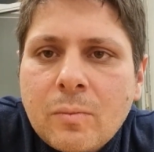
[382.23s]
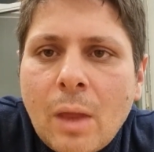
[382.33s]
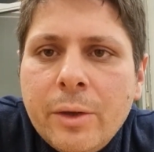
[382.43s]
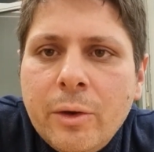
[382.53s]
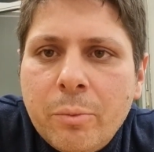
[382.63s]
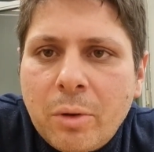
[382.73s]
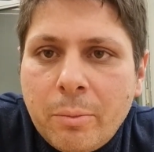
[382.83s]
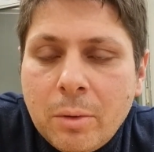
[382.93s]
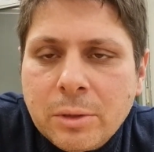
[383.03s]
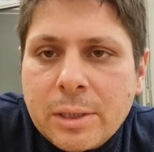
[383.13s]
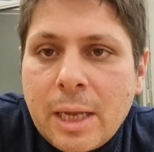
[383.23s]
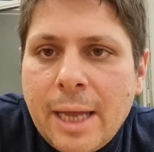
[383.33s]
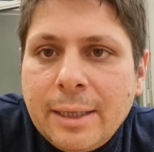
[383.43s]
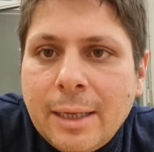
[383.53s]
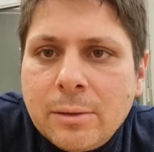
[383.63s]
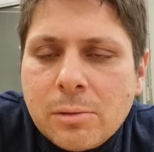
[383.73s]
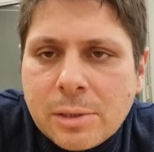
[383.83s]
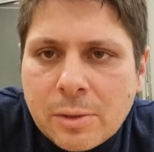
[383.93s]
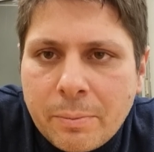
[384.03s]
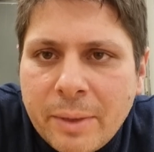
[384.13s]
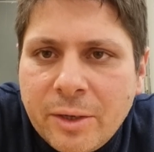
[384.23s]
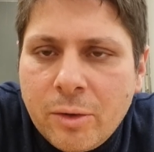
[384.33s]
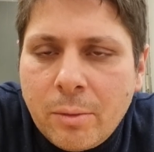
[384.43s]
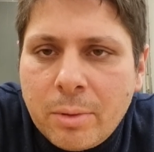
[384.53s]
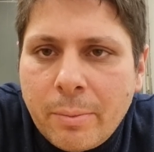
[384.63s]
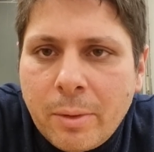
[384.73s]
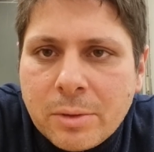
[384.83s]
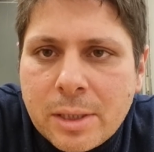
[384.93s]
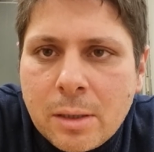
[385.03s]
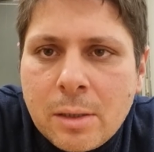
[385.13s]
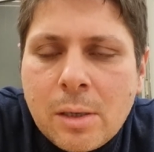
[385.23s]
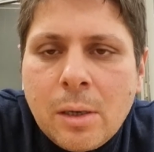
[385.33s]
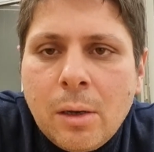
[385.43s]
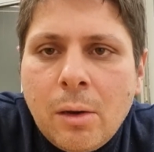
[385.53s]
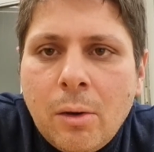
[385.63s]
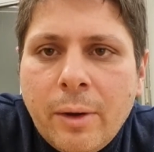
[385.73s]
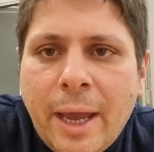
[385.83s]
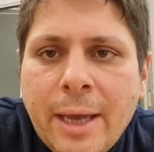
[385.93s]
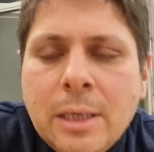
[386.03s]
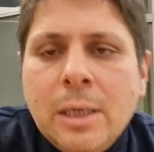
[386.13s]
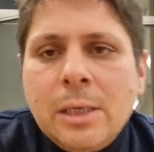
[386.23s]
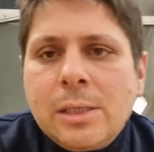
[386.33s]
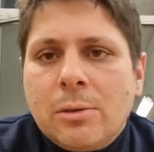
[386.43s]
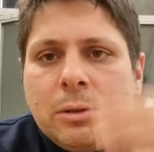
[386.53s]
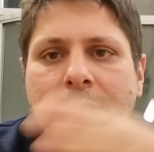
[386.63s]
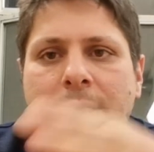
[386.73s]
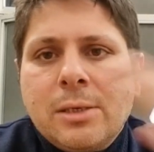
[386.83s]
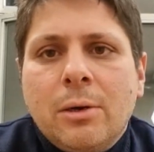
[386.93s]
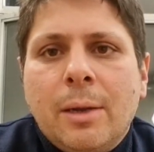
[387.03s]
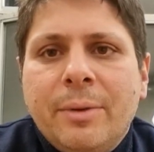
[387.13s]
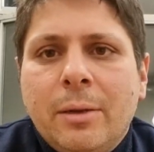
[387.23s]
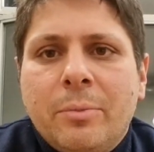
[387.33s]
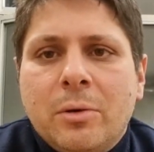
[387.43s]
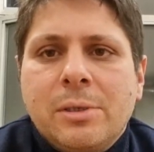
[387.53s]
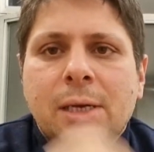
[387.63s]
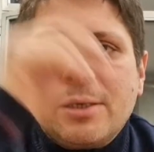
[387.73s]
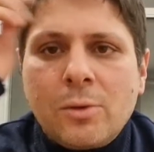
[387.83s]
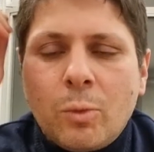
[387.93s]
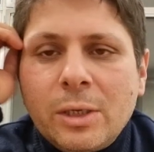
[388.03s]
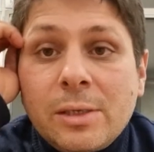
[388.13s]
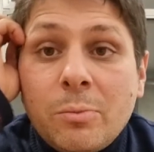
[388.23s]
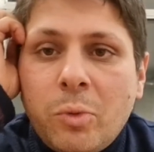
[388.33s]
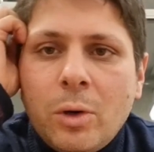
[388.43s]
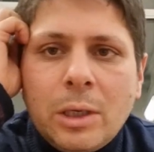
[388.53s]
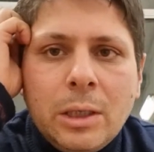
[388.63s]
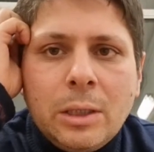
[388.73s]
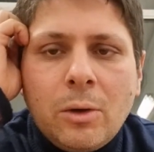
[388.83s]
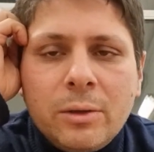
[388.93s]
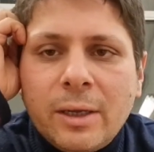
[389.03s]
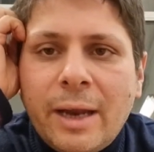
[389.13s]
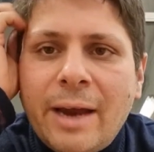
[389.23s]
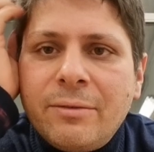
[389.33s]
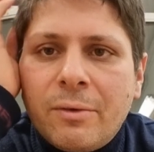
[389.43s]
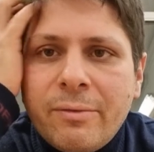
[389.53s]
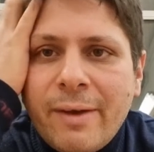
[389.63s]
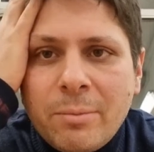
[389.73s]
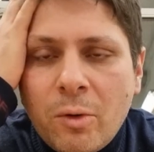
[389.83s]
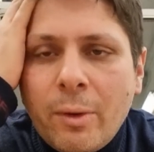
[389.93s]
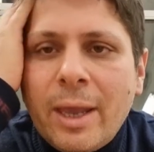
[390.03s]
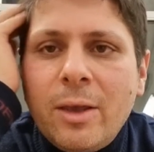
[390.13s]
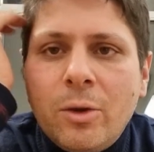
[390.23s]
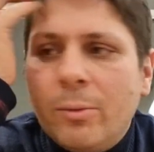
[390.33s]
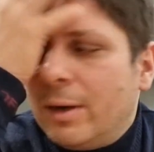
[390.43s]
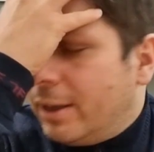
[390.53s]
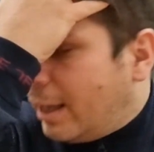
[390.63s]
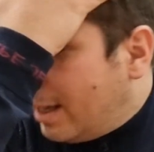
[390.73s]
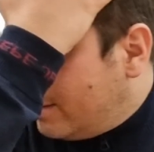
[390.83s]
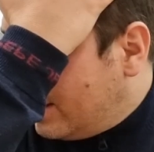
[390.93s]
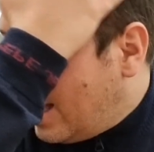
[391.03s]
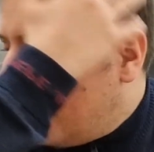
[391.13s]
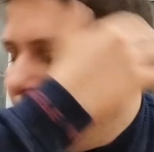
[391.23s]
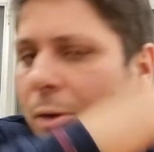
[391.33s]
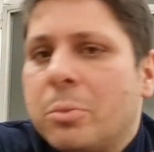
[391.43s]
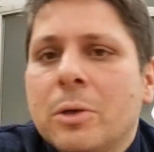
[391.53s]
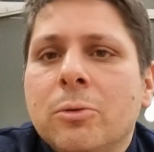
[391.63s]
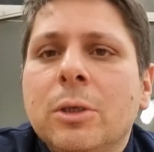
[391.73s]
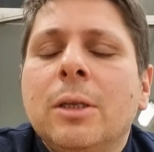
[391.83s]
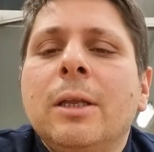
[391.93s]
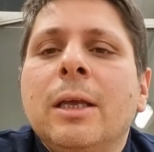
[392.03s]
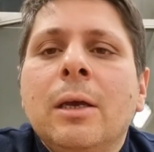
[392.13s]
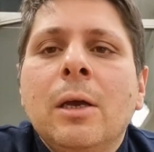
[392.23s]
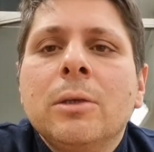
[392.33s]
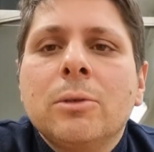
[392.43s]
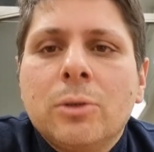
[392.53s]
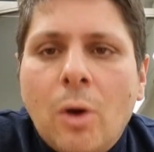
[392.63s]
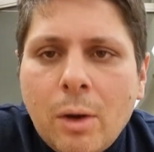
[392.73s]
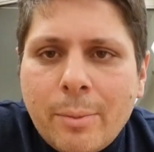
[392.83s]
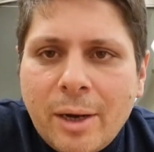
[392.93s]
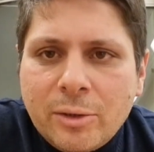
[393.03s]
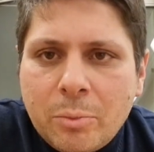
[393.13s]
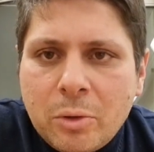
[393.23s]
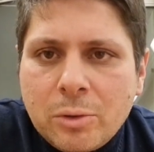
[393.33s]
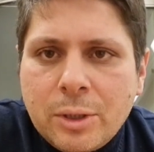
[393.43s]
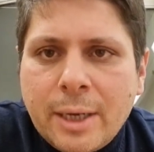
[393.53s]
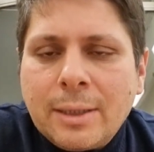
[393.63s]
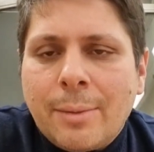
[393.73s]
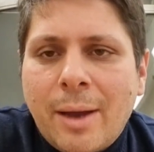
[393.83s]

your proposal, and then to submit your proposal. Okay, so this is going to be the process. So what is important, on the 9th of February, you will have the opportunity to talk about your project